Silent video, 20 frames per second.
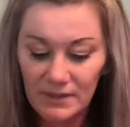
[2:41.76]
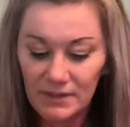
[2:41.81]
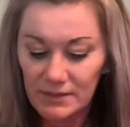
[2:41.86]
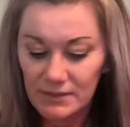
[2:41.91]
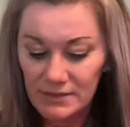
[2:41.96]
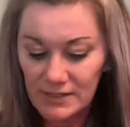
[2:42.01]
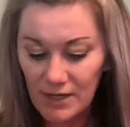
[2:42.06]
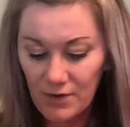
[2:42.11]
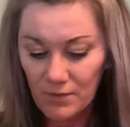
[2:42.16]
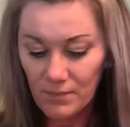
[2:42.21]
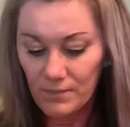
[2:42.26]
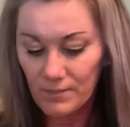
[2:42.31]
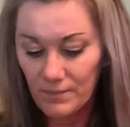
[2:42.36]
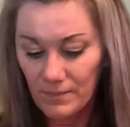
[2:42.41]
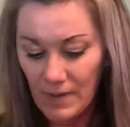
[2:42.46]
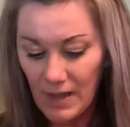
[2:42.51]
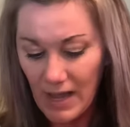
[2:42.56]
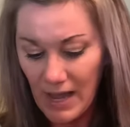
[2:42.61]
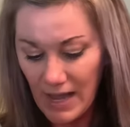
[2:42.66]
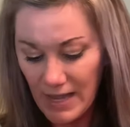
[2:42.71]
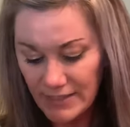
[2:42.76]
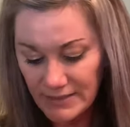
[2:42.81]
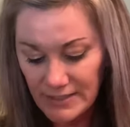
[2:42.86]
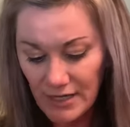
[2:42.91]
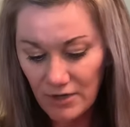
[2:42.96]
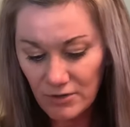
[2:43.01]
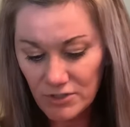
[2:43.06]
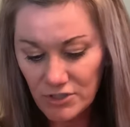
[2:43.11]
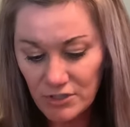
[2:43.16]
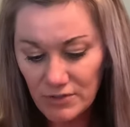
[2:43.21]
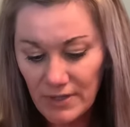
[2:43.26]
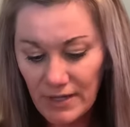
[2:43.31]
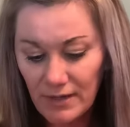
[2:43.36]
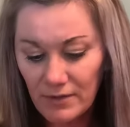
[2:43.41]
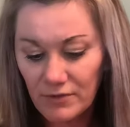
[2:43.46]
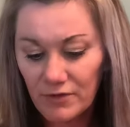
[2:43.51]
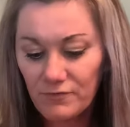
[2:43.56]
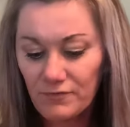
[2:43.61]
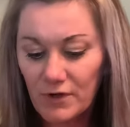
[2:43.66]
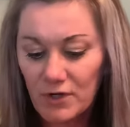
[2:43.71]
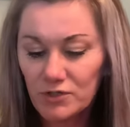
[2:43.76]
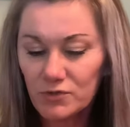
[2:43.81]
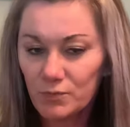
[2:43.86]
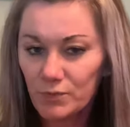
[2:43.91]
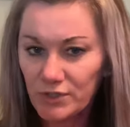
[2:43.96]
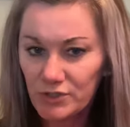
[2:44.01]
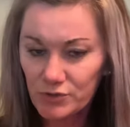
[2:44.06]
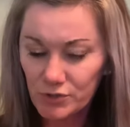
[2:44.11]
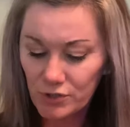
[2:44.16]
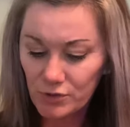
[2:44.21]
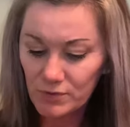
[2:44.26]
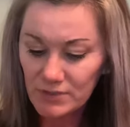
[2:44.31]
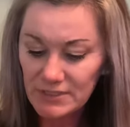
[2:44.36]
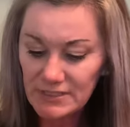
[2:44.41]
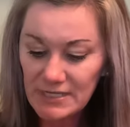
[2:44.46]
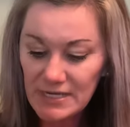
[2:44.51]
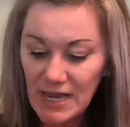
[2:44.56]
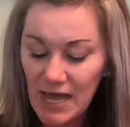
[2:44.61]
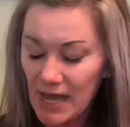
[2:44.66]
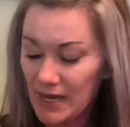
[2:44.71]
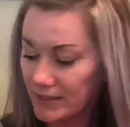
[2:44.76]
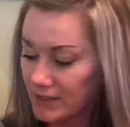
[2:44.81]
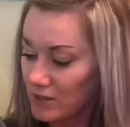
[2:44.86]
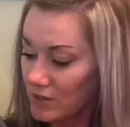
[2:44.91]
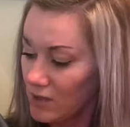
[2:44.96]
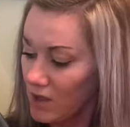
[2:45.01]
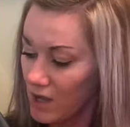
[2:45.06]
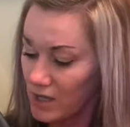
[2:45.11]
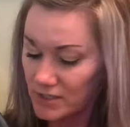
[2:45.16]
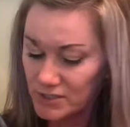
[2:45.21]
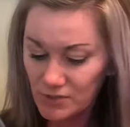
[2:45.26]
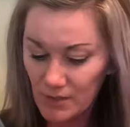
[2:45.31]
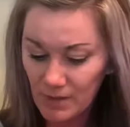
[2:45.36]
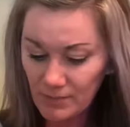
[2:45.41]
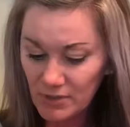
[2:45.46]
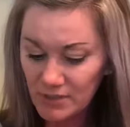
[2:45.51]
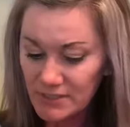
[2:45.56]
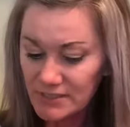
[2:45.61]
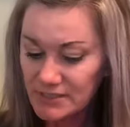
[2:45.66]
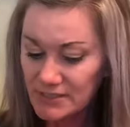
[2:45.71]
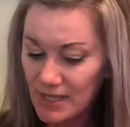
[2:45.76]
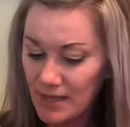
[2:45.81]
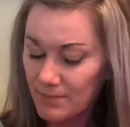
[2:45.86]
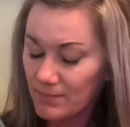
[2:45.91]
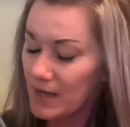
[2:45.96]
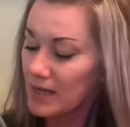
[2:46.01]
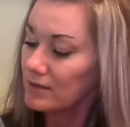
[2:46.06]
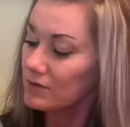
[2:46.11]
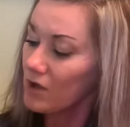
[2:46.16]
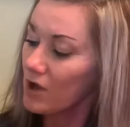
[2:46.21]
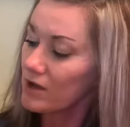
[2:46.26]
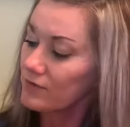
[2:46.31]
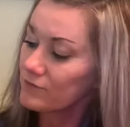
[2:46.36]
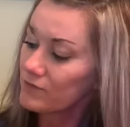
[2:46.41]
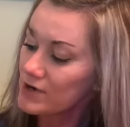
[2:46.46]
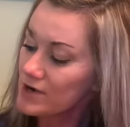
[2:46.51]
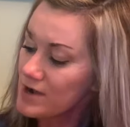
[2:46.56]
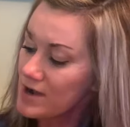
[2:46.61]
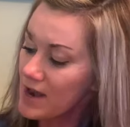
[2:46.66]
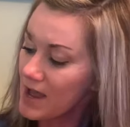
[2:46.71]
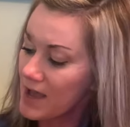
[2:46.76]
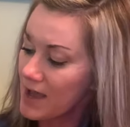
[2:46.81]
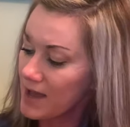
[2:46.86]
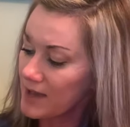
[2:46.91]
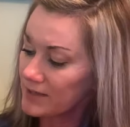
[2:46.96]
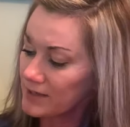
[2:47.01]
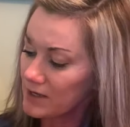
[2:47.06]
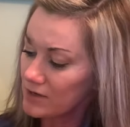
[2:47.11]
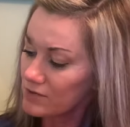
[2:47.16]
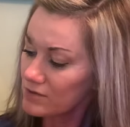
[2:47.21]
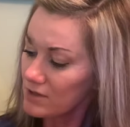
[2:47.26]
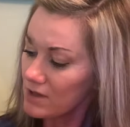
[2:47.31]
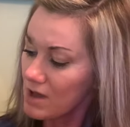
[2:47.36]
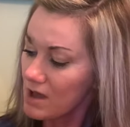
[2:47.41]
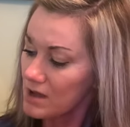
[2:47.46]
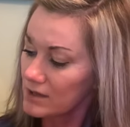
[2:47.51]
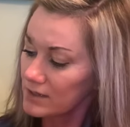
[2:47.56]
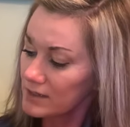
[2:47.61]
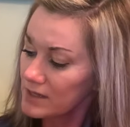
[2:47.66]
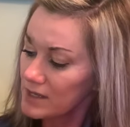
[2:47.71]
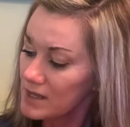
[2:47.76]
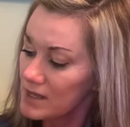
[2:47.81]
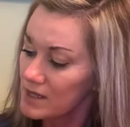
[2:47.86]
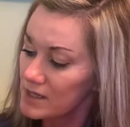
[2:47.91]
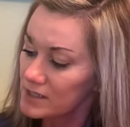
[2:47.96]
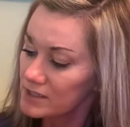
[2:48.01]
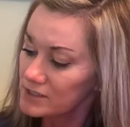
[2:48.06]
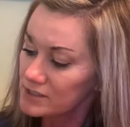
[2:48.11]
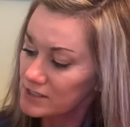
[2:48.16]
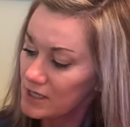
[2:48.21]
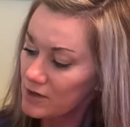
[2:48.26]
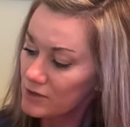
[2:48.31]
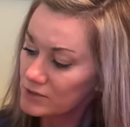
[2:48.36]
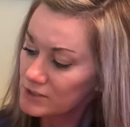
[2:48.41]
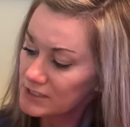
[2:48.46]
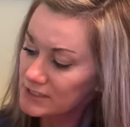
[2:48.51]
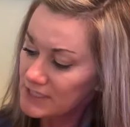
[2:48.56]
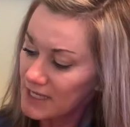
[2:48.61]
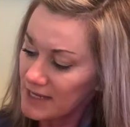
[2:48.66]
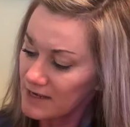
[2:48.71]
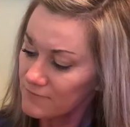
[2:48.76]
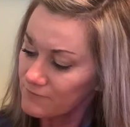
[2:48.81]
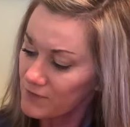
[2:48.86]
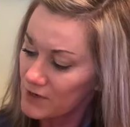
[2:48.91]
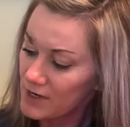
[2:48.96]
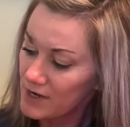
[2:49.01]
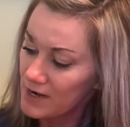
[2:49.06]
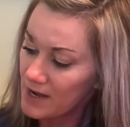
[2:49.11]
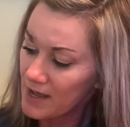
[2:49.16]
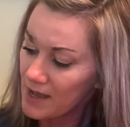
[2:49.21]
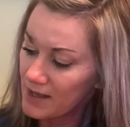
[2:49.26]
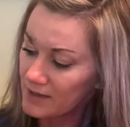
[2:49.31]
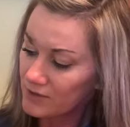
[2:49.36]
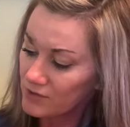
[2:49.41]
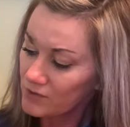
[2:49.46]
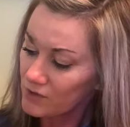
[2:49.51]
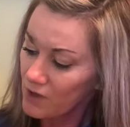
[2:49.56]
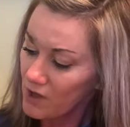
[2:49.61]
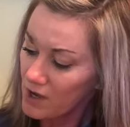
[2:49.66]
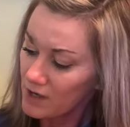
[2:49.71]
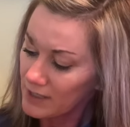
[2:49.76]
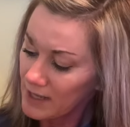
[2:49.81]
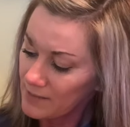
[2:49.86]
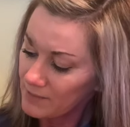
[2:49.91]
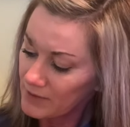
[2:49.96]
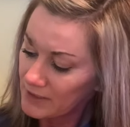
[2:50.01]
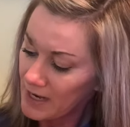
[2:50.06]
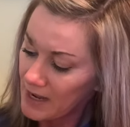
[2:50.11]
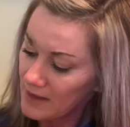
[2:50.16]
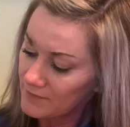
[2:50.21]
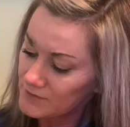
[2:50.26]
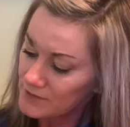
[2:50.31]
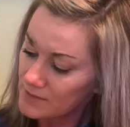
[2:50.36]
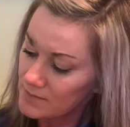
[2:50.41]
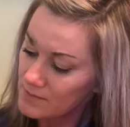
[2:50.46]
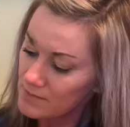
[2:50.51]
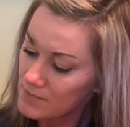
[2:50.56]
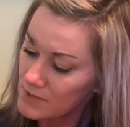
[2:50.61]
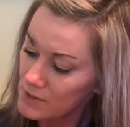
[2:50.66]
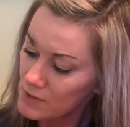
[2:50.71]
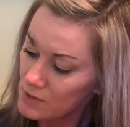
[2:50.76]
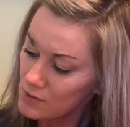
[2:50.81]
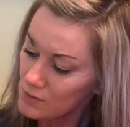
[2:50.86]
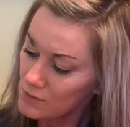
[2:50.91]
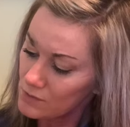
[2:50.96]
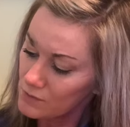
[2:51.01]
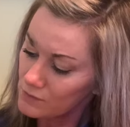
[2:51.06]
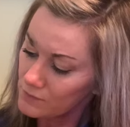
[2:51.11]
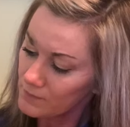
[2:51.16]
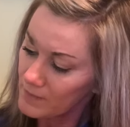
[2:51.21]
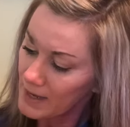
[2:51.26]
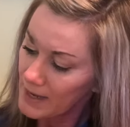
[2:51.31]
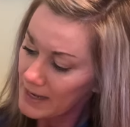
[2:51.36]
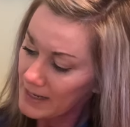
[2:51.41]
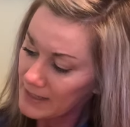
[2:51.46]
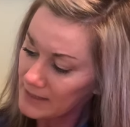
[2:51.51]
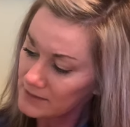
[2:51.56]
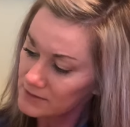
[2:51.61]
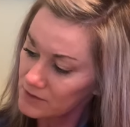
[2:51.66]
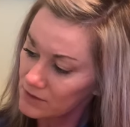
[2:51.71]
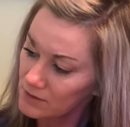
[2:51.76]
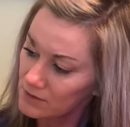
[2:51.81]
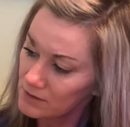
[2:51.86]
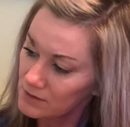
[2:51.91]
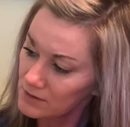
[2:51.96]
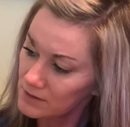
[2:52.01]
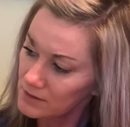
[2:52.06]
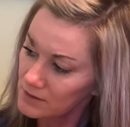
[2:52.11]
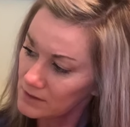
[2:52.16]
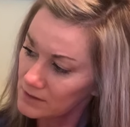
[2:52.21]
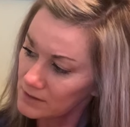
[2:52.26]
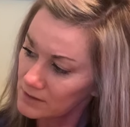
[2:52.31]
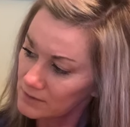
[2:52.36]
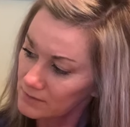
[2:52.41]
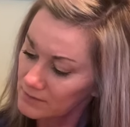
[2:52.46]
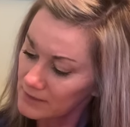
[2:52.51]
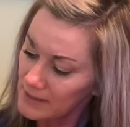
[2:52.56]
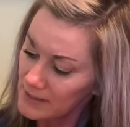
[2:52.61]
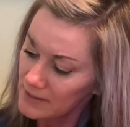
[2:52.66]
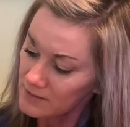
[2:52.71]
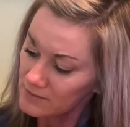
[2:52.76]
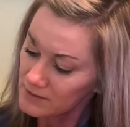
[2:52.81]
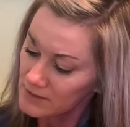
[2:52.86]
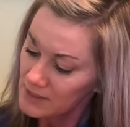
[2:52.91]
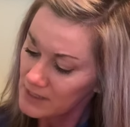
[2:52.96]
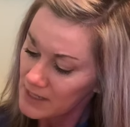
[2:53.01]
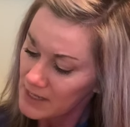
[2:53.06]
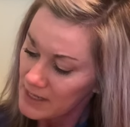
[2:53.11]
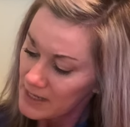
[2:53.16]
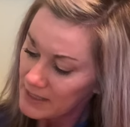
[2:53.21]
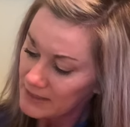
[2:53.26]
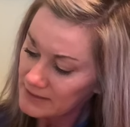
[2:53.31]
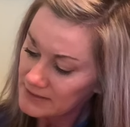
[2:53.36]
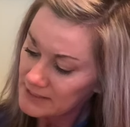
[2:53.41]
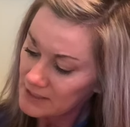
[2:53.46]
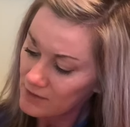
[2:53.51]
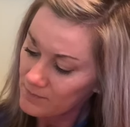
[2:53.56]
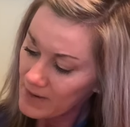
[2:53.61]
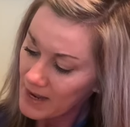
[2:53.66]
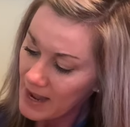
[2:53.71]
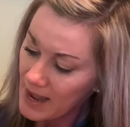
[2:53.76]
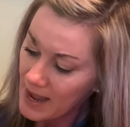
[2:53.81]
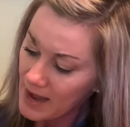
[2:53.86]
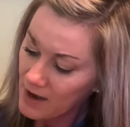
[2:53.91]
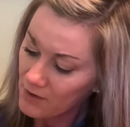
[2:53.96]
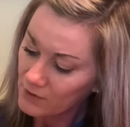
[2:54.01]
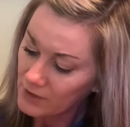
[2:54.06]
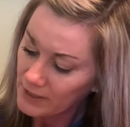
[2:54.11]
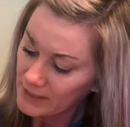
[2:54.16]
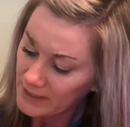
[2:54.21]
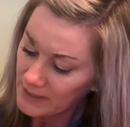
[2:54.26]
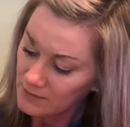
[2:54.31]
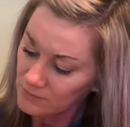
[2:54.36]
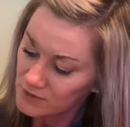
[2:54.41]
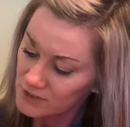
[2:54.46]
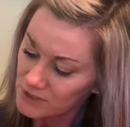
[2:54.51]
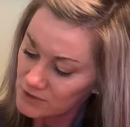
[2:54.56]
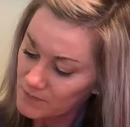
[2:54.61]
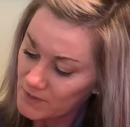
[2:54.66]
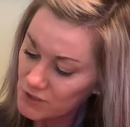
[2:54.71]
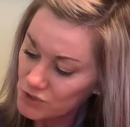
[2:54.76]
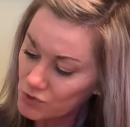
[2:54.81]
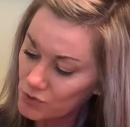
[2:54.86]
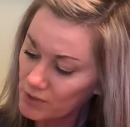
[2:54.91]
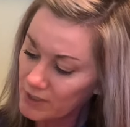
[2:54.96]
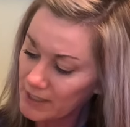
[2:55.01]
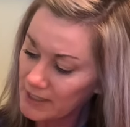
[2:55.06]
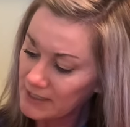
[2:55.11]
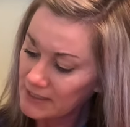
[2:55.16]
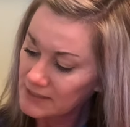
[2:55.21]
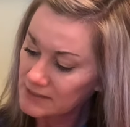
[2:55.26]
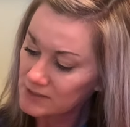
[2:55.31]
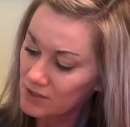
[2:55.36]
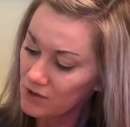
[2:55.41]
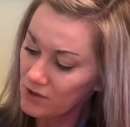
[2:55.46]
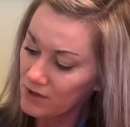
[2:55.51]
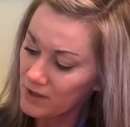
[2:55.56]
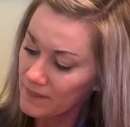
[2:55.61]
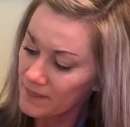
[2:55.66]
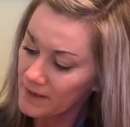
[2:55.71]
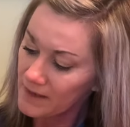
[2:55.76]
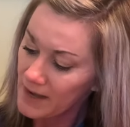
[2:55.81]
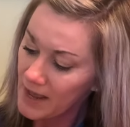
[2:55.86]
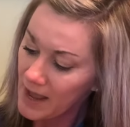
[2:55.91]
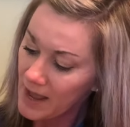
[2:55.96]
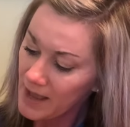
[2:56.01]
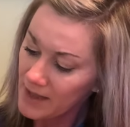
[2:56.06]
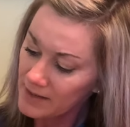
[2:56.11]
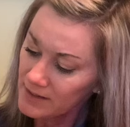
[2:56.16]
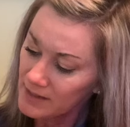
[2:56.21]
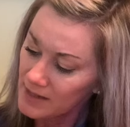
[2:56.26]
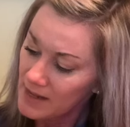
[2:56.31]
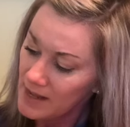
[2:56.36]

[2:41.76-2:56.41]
So I had told you that the first one we drew was 9 o'clock. So I'm going to set my clock for 9 o'clock. So to set it for 9 o'clock, I'm going to have to move my hands on around until my hour hand, which is my short hand, gets on the 9.